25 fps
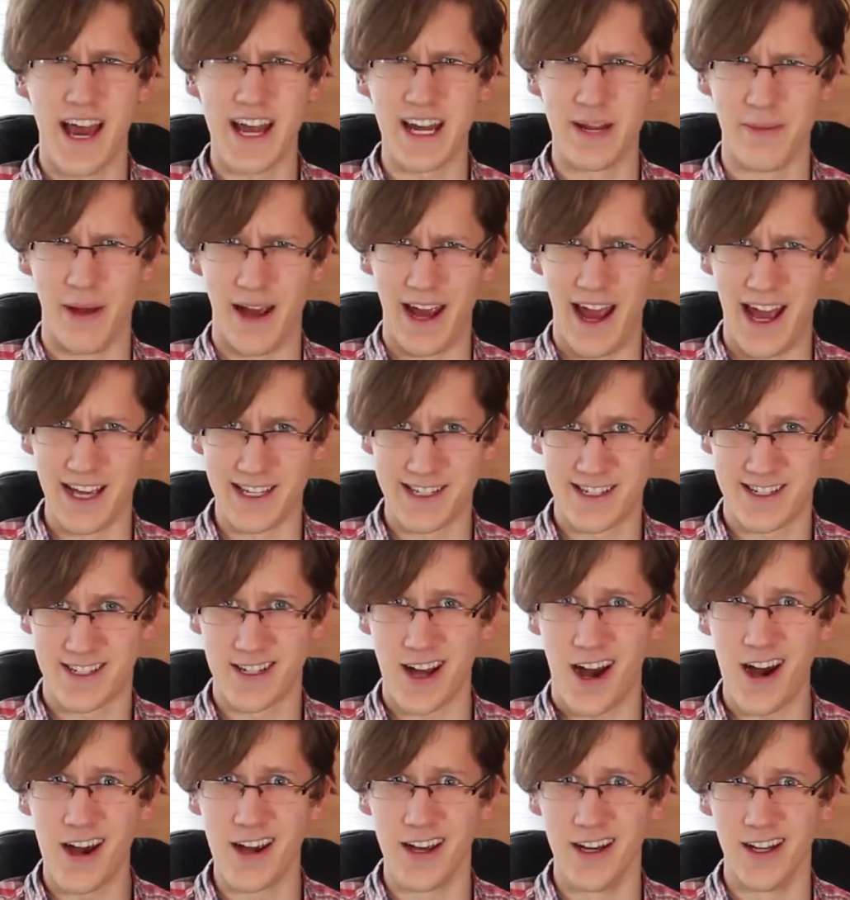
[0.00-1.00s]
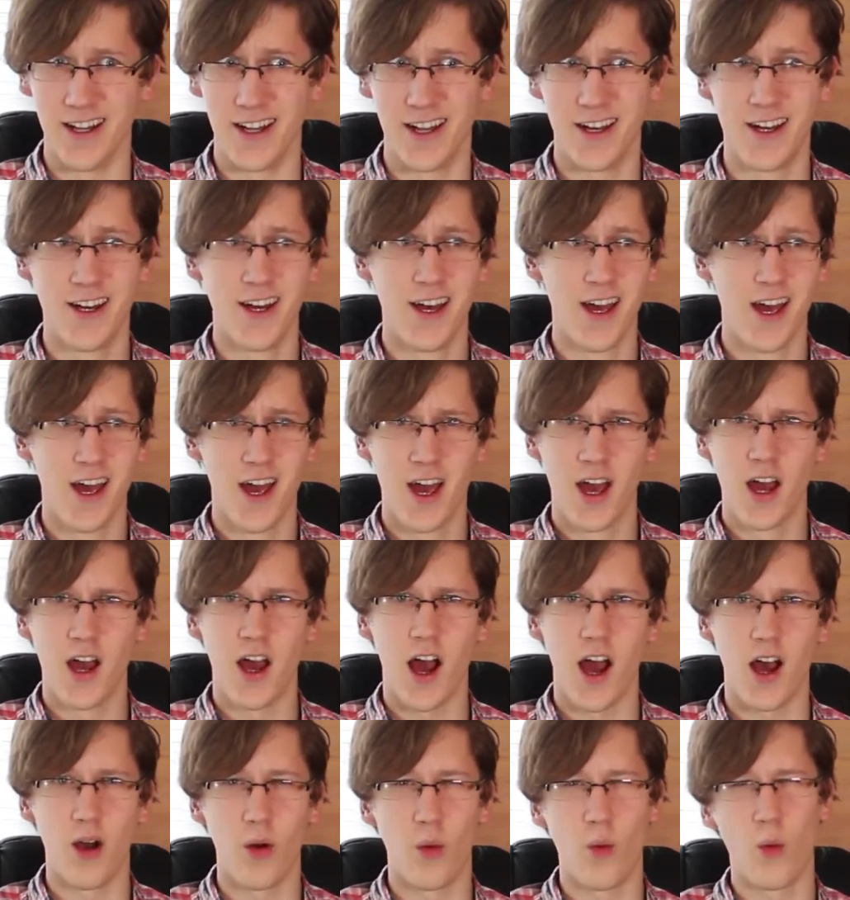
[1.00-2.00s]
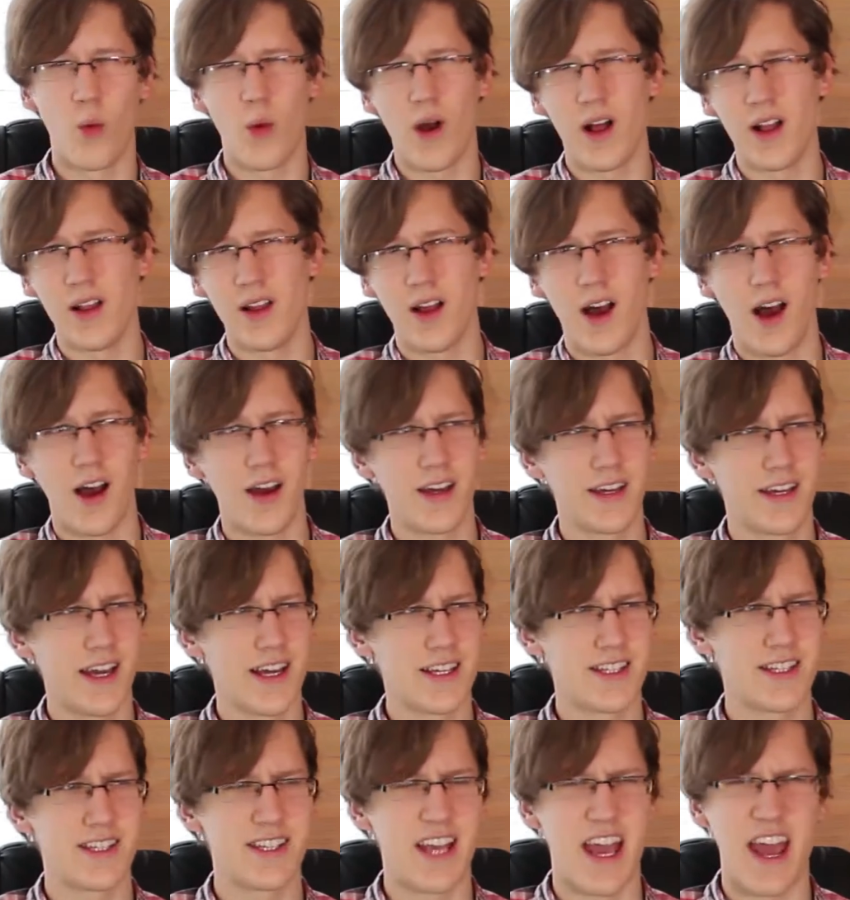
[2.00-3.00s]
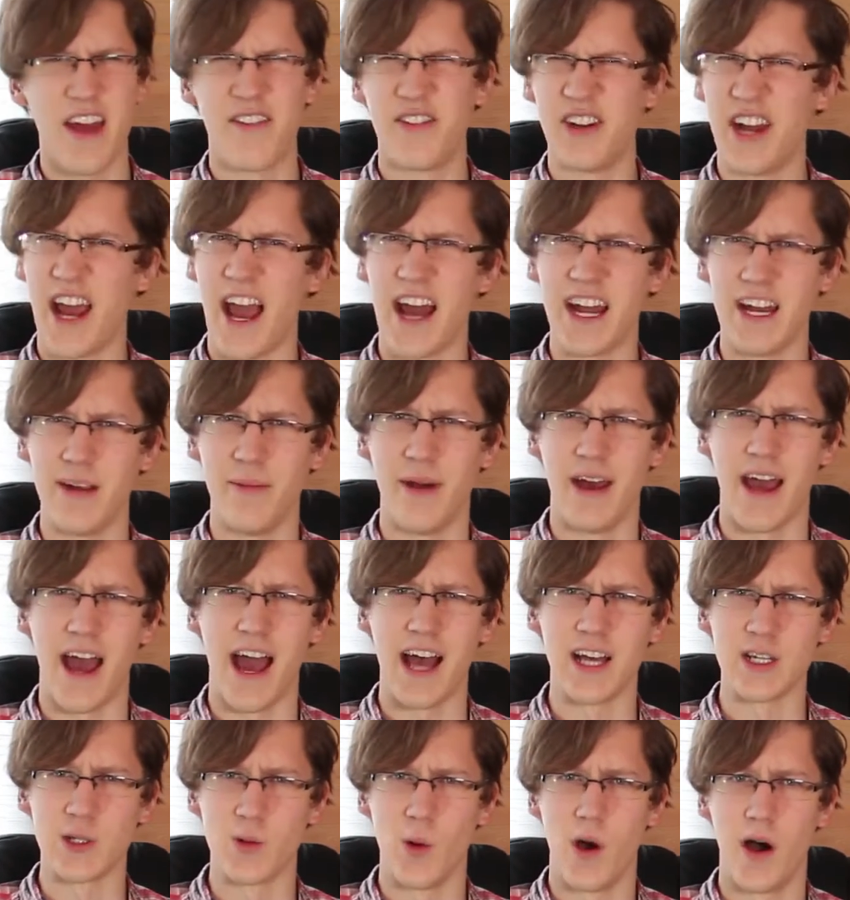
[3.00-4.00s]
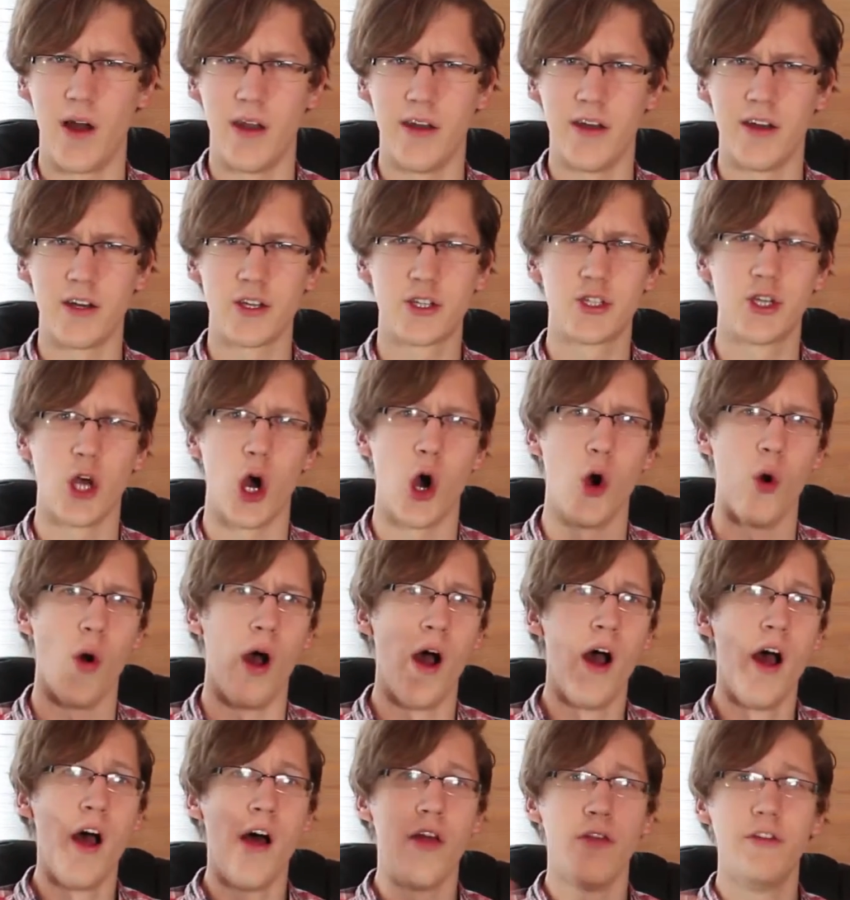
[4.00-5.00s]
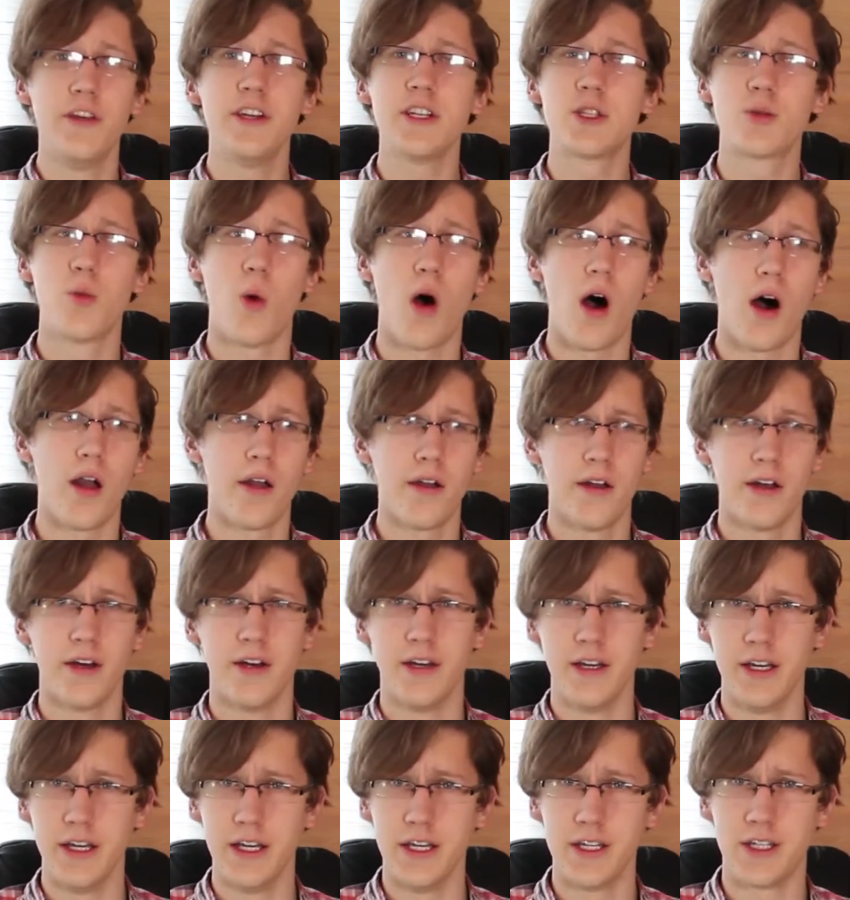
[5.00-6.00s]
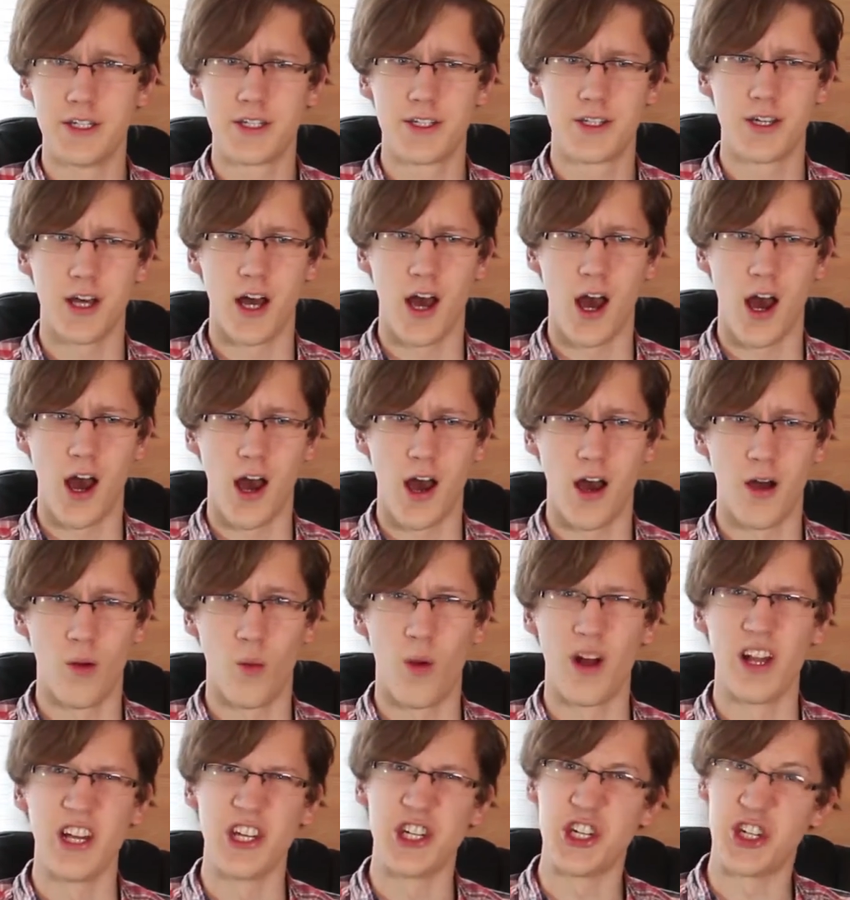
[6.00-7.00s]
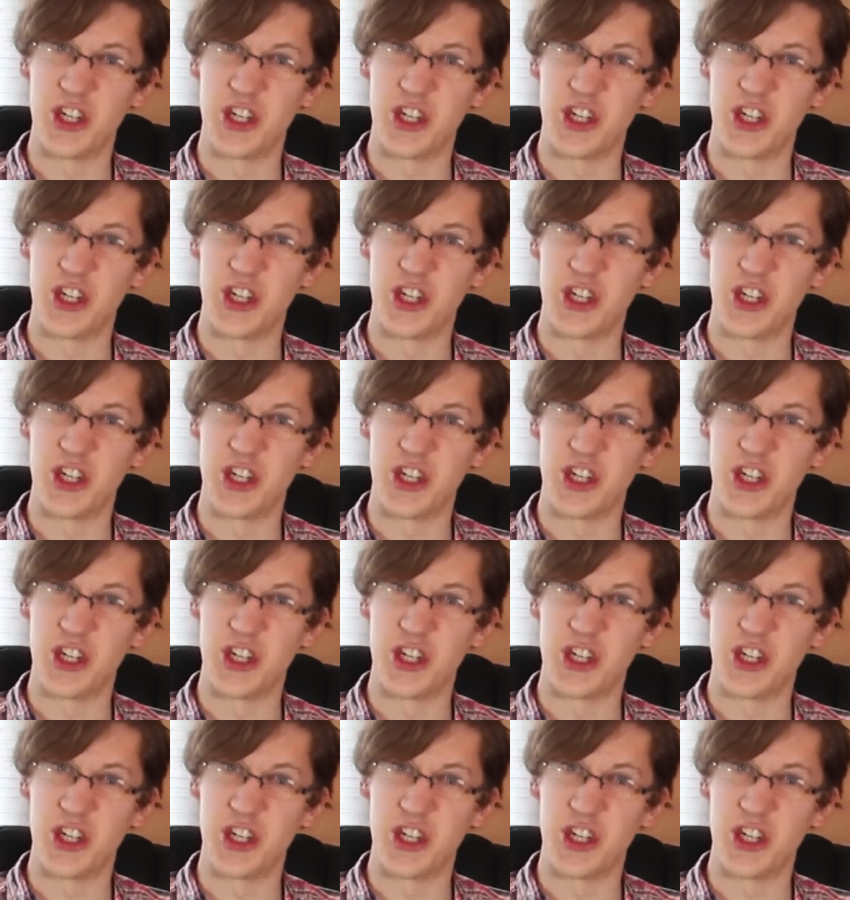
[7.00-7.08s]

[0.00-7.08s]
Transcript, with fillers: anime has style. Well, I guess every anime has one. So, this one is, well, it's